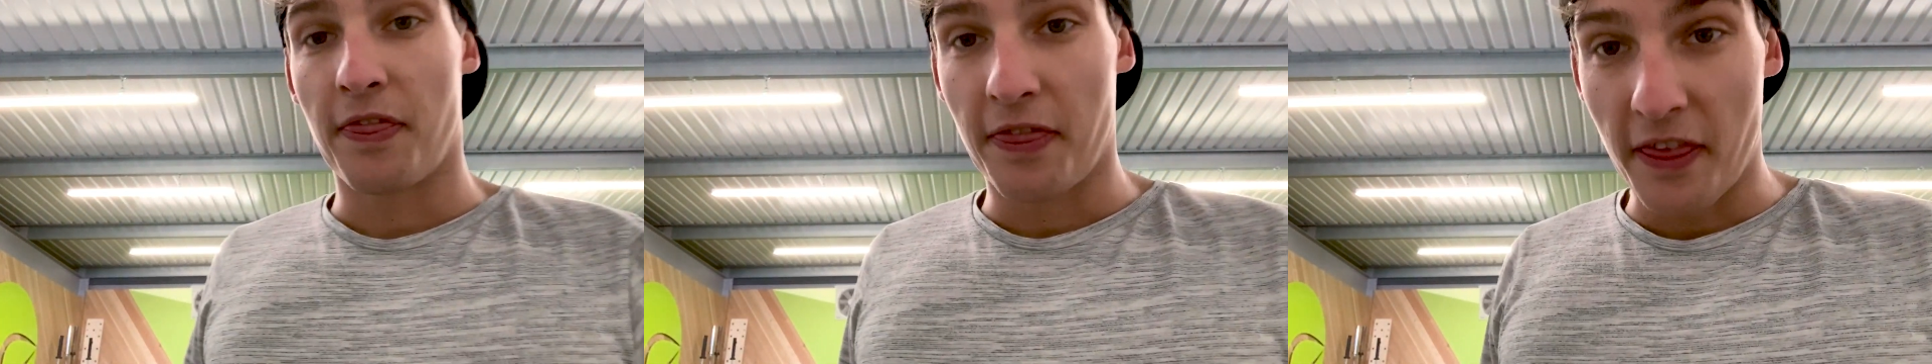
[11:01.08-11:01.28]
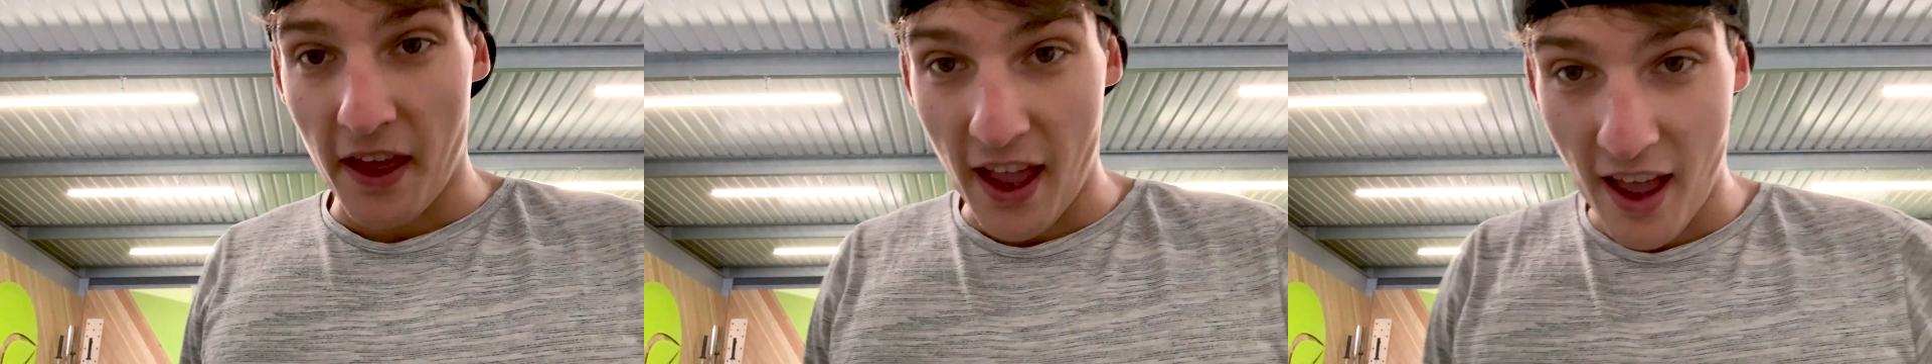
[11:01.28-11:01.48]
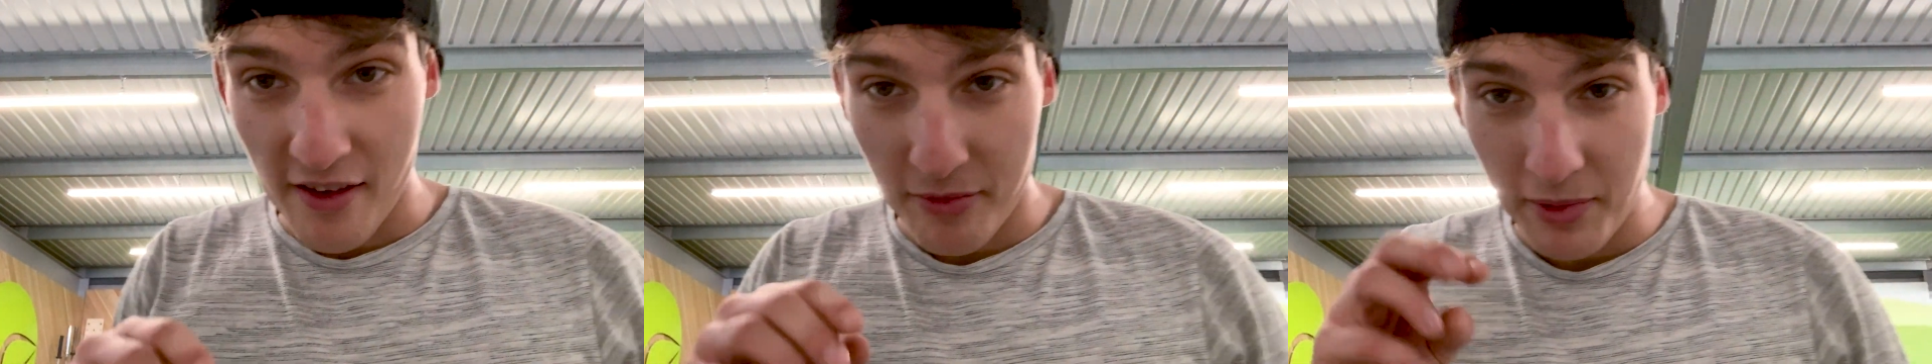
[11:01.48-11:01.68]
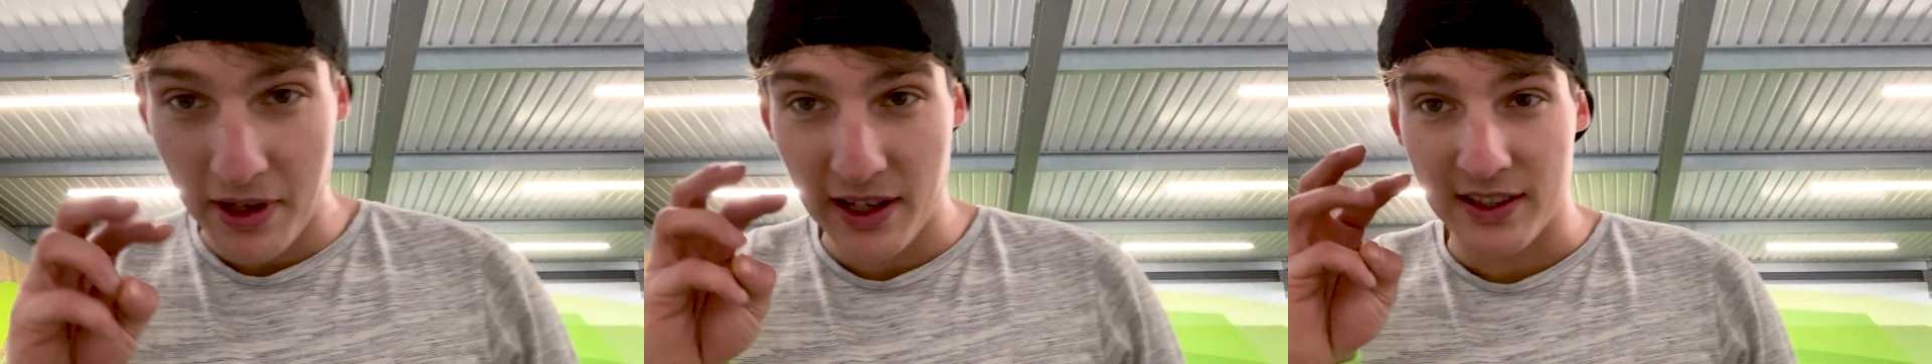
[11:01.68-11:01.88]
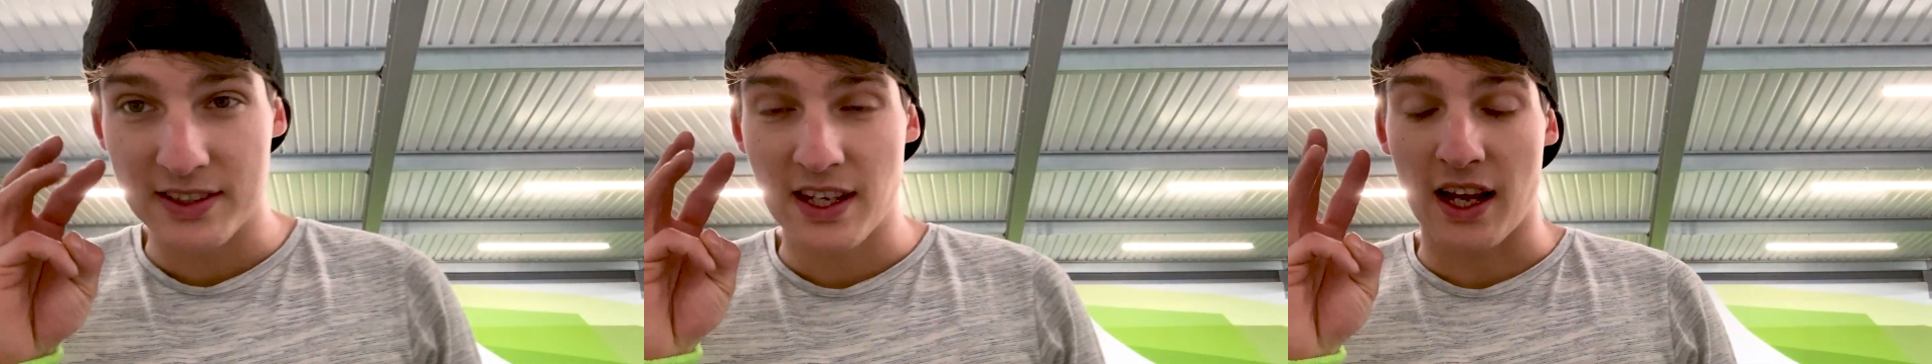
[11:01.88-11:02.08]
There have been
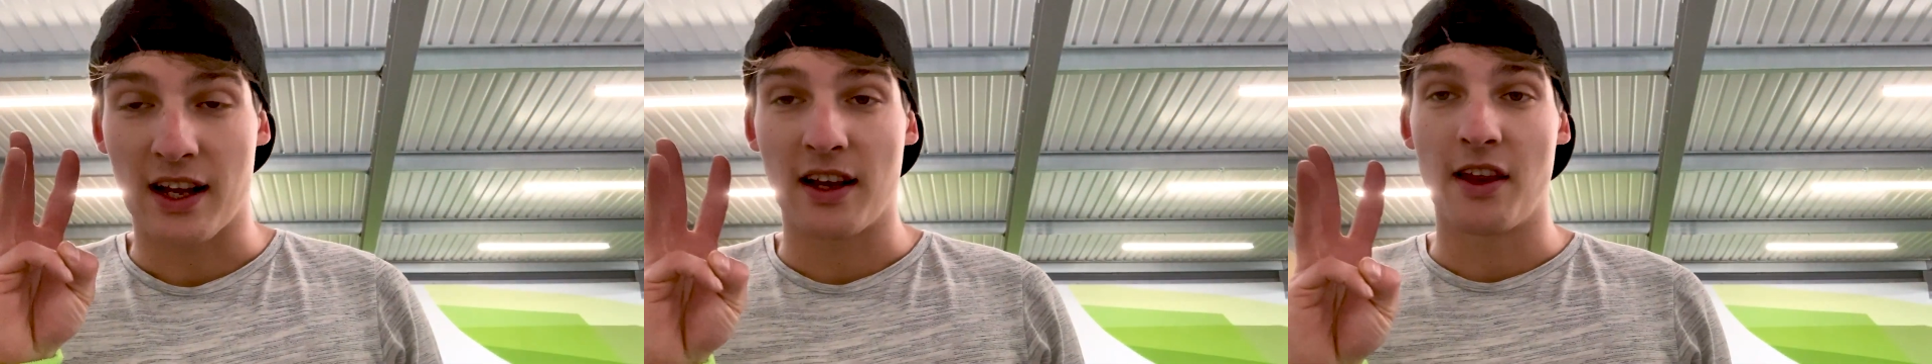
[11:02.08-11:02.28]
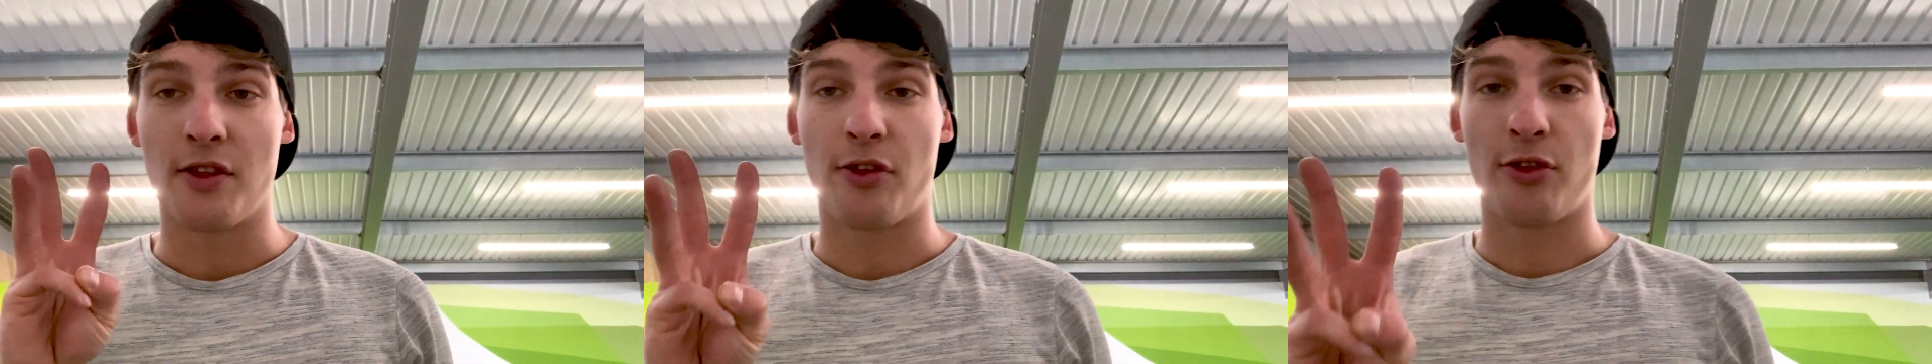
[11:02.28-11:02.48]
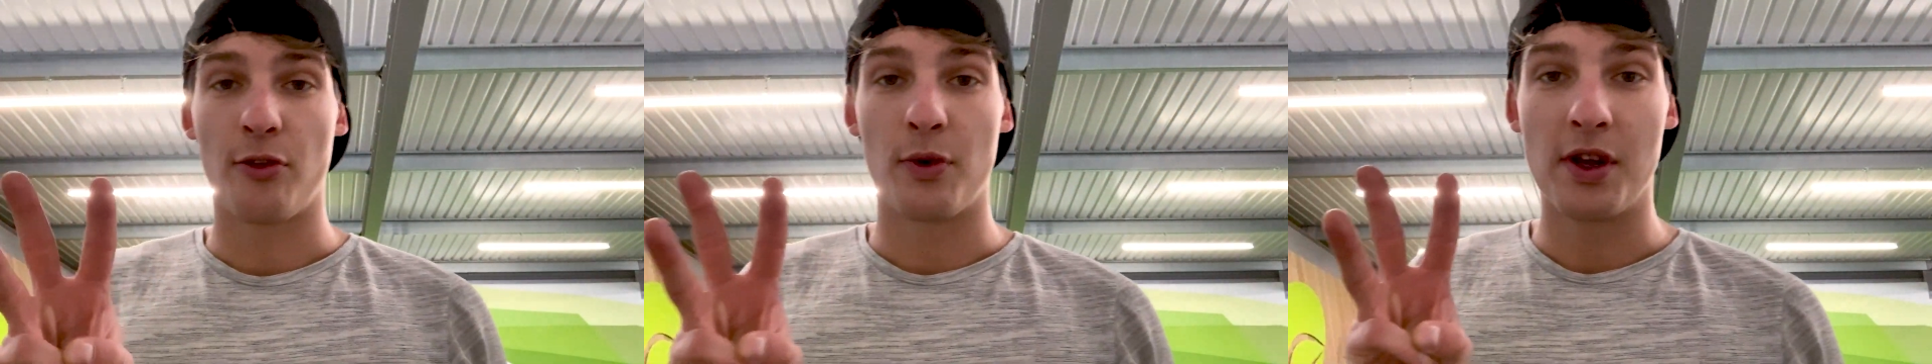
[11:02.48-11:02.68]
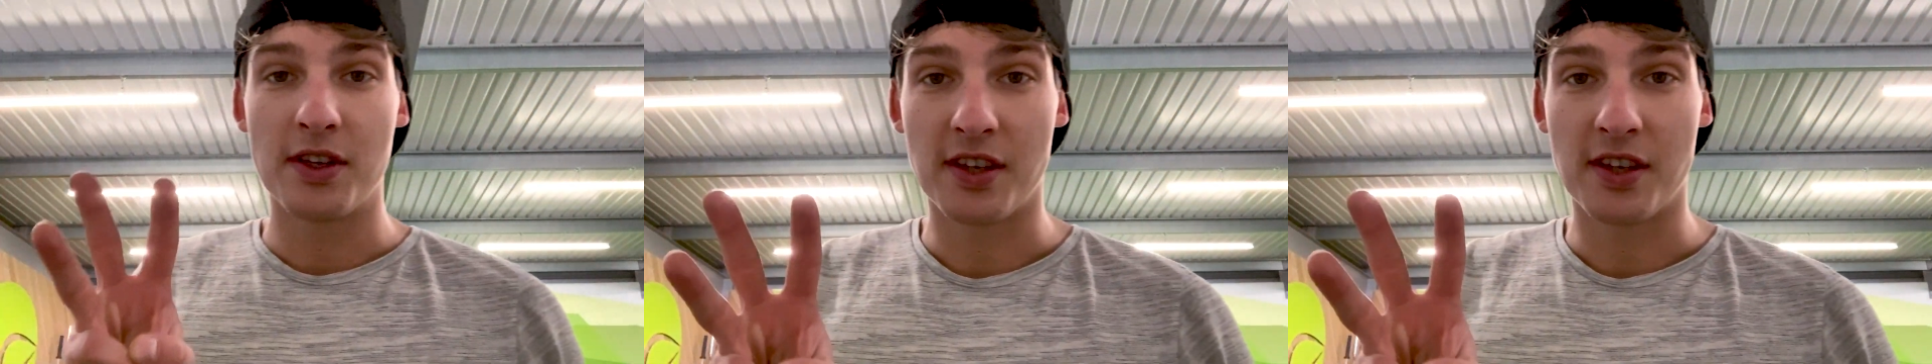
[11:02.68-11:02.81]
exactly three